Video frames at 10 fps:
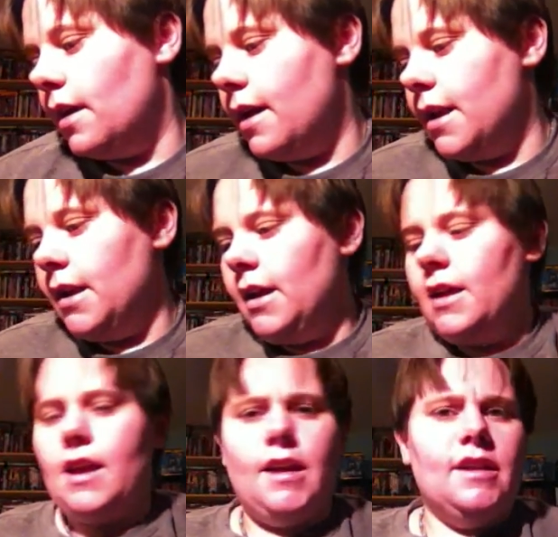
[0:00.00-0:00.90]
And
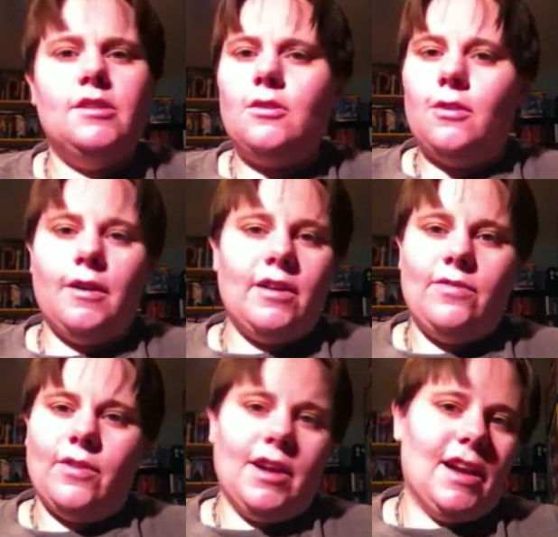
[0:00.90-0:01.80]
yeah, it's corny
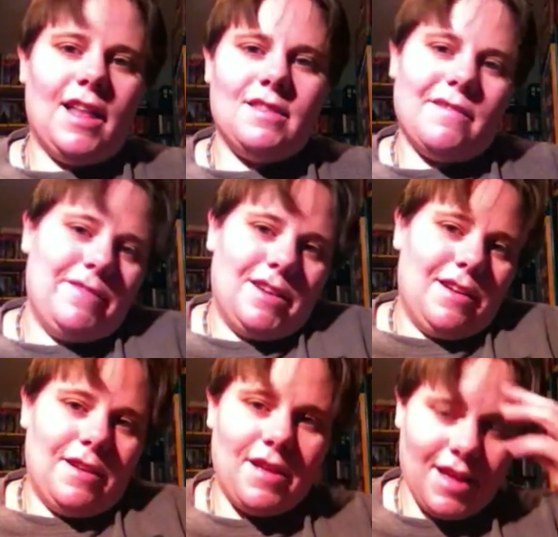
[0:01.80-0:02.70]
fun. I love it.
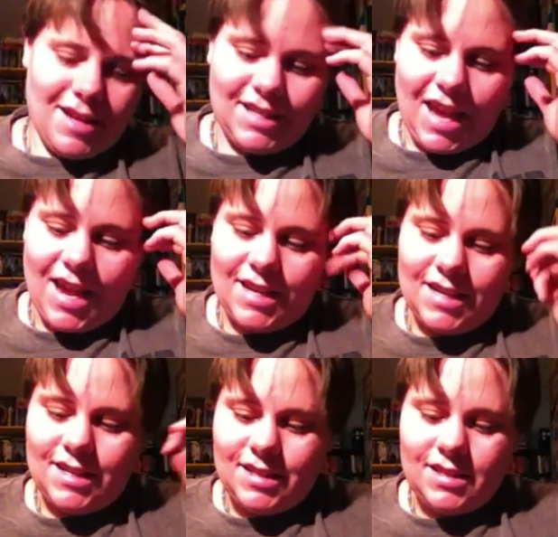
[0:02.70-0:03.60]
It's
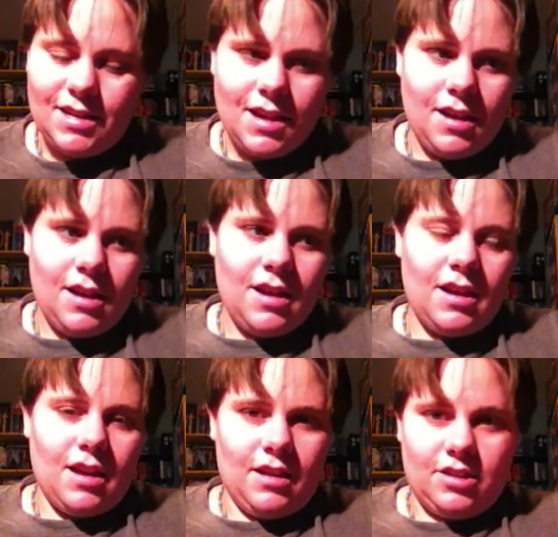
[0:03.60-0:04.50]
80s.
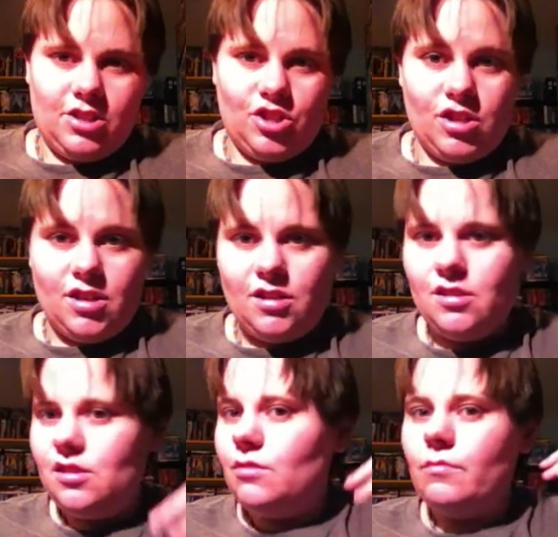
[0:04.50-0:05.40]
It's
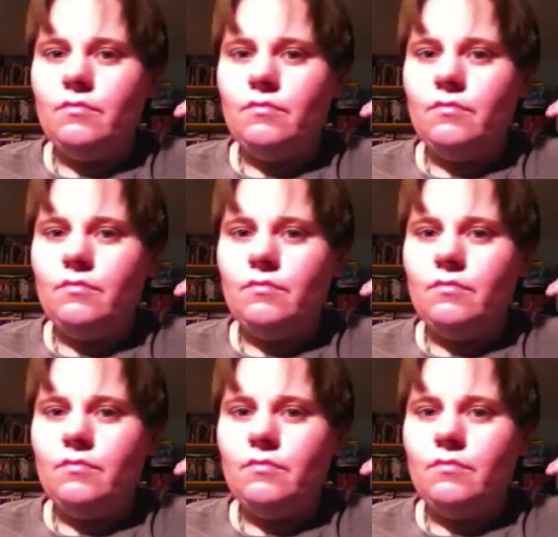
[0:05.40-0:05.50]
cheese.